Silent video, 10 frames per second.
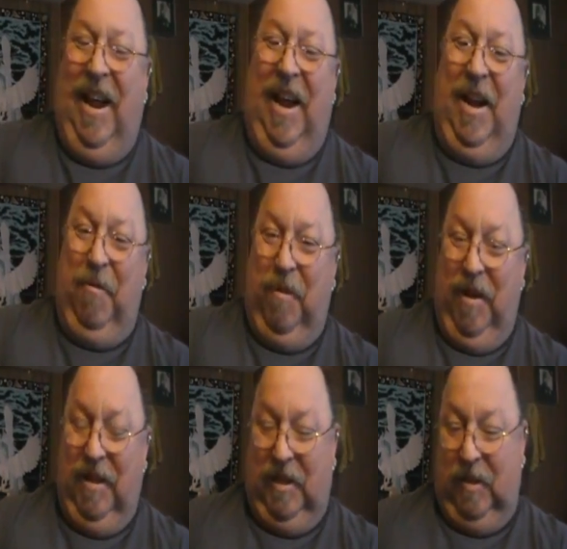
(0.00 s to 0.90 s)

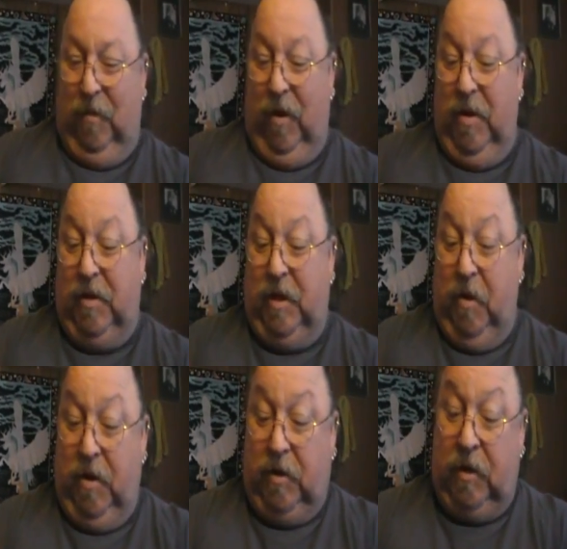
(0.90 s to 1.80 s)
Anyway, this is a very
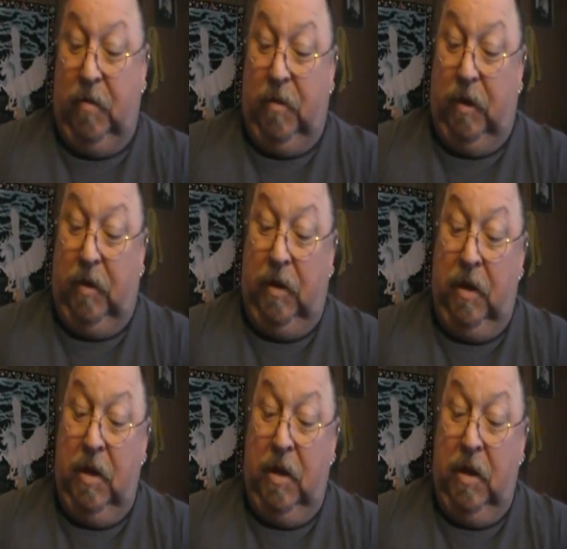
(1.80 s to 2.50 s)
serious subject,